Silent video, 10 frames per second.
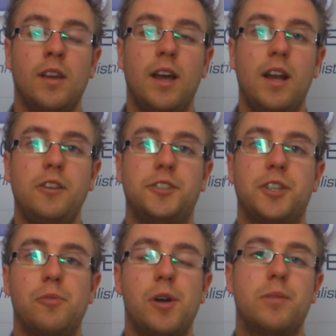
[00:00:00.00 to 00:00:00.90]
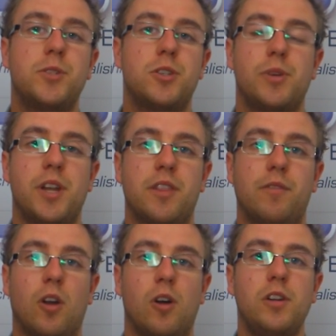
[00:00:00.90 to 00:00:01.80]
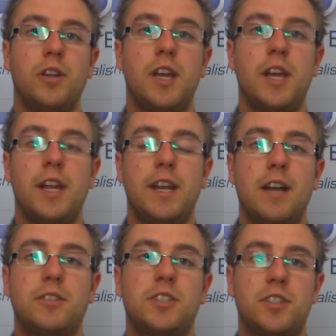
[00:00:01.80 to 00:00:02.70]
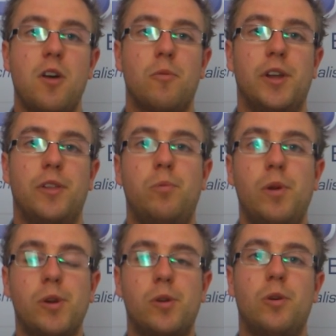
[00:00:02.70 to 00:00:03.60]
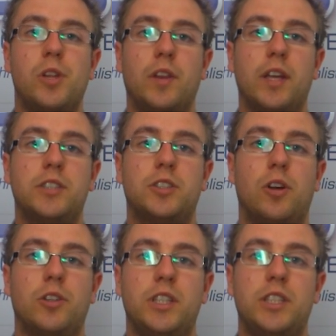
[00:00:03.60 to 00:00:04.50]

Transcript: Hello, so welcome to another vlog. Now to start with, we're recording this on the